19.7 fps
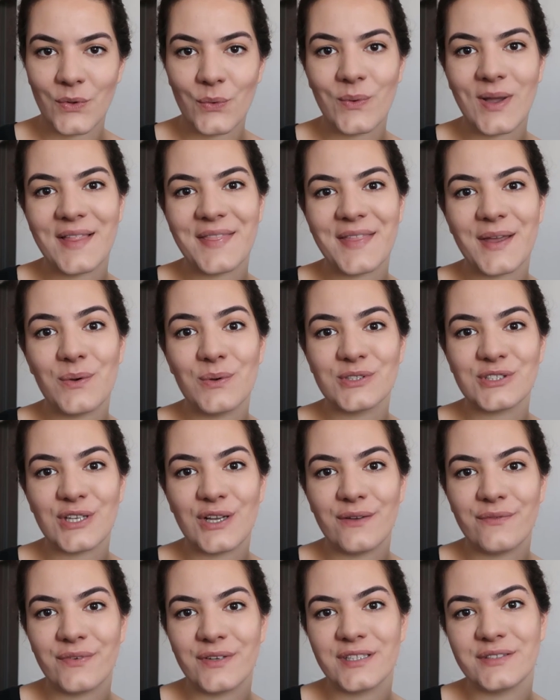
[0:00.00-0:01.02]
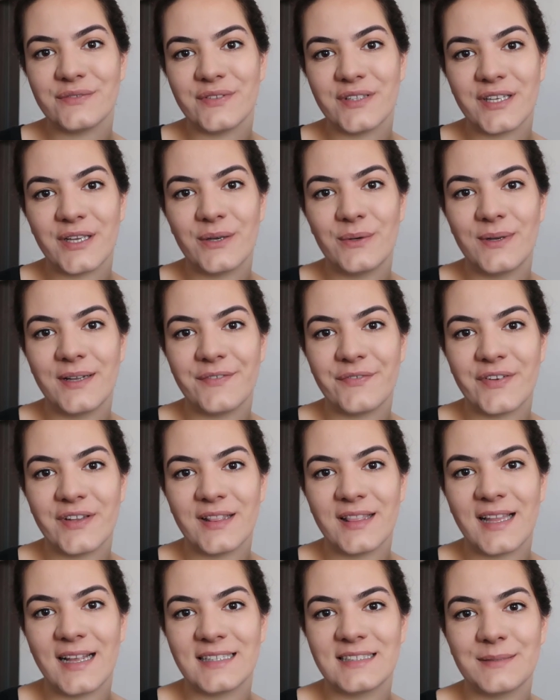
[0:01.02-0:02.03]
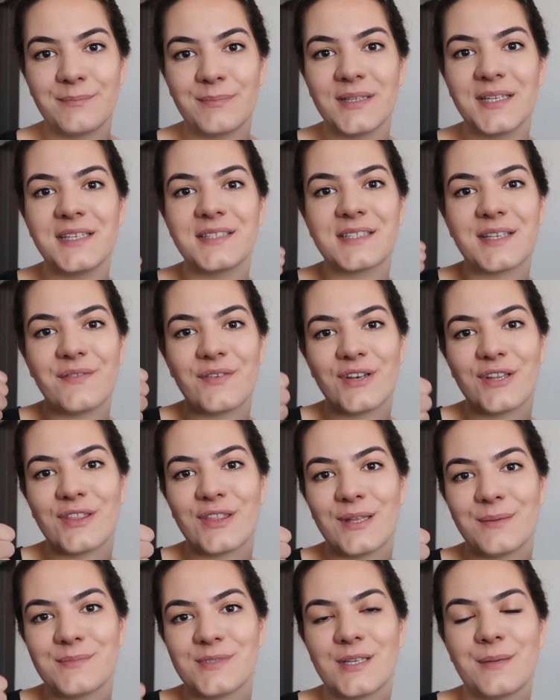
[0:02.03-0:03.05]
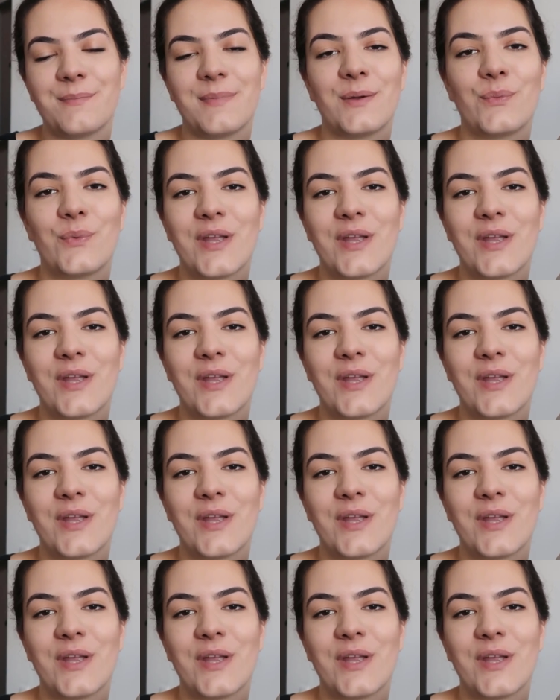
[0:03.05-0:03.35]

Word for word: Well, that was all for this video. If you liked it, please give it a thumbs up and